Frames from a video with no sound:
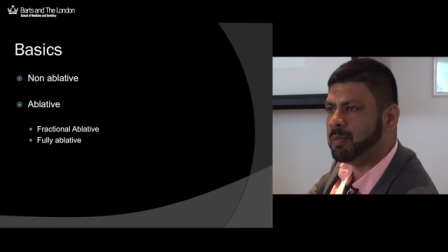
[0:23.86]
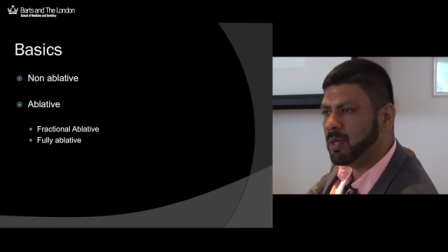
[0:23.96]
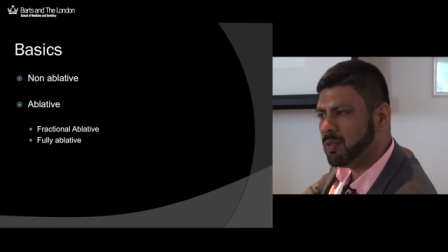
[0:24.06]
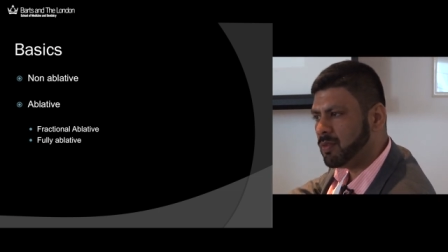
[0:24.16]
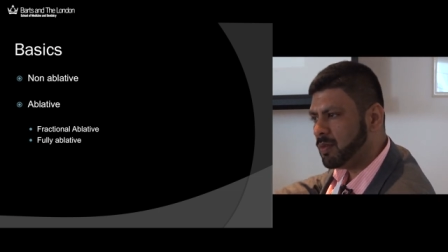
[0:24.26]

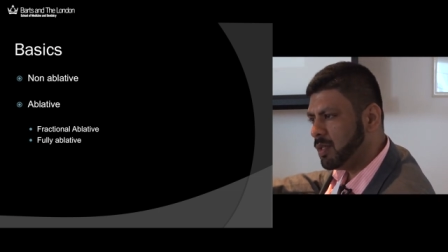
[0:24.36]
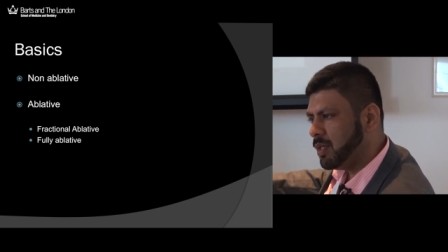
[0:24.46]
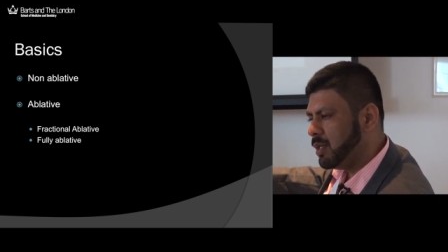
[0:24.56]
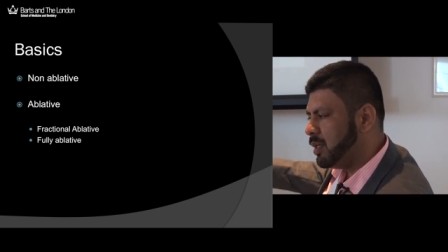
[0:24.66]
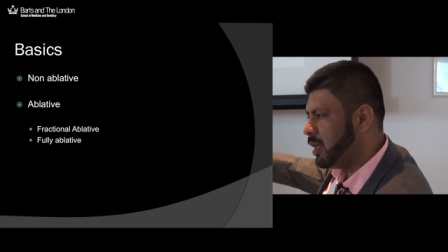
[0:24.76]
both
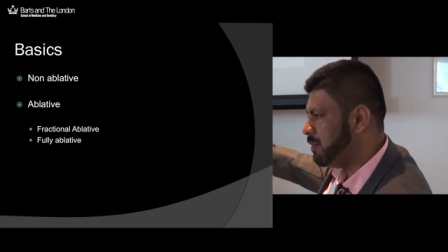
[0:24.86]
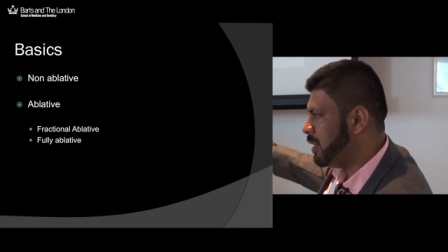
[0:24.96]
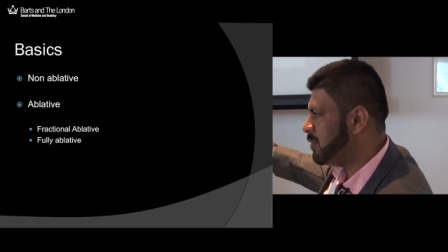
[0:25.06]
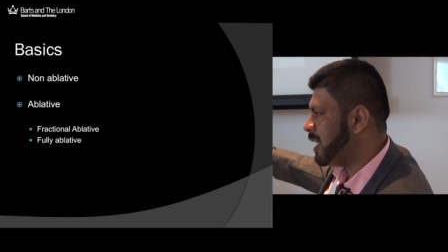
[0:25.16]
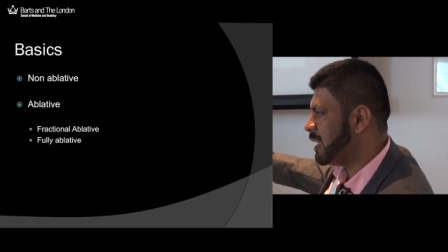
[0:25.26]
of
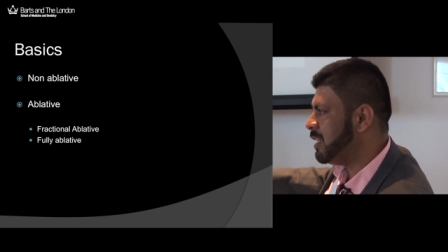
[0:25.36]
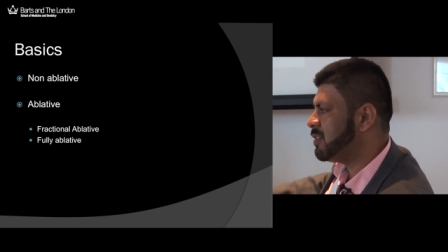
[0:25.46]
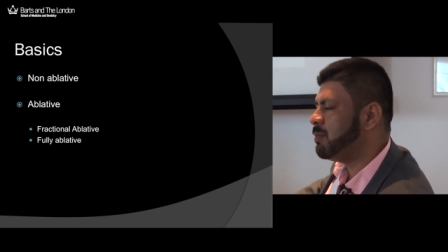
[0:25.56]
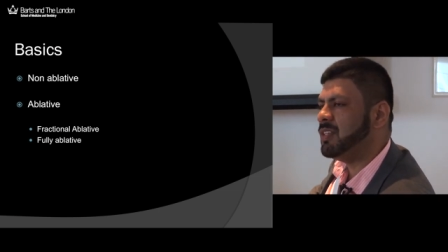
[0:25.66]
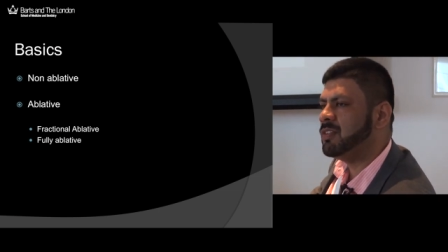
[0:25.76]
those techniques can be